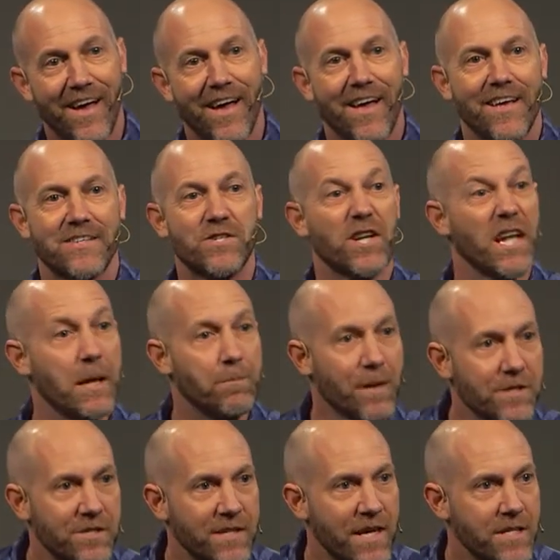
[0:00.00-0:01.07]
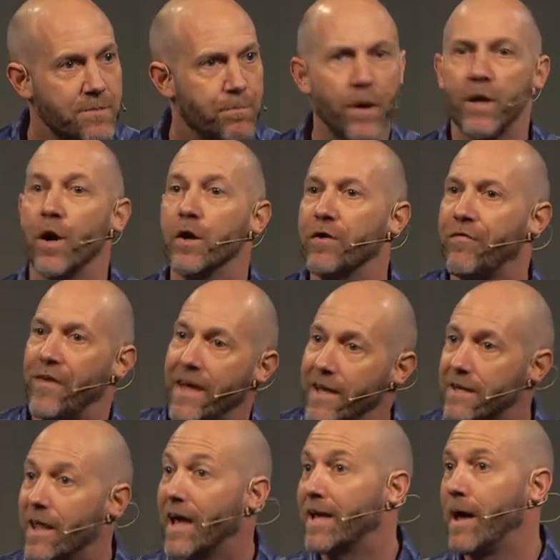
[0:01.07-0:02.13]
Sleeplessness, put it on your feet.
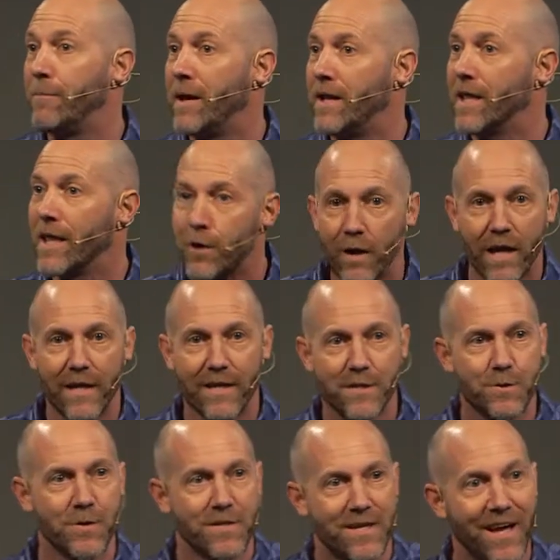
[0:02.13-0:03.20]
Like, I mean, literally, and